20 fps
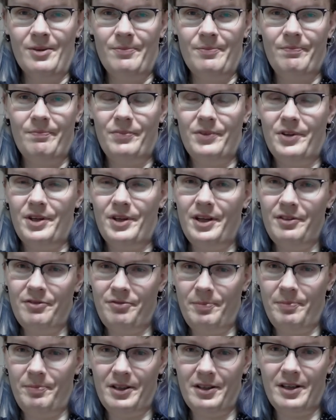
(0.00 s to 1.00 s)
I've been
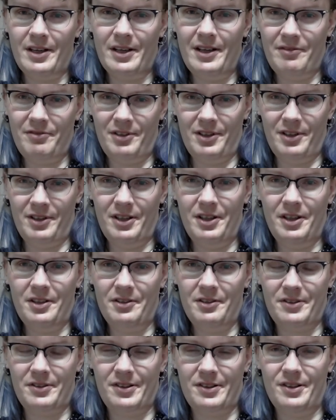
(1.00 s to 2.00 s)
having it
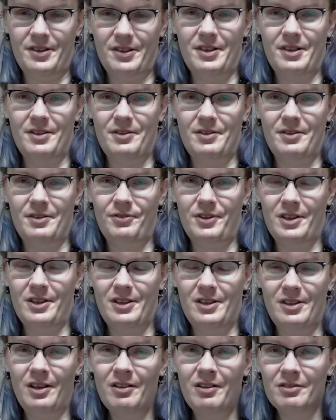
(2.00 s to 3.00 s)
for a
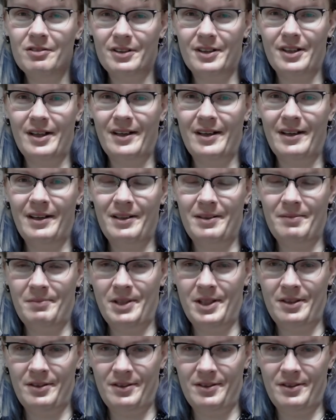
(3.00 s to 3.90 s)
long time, and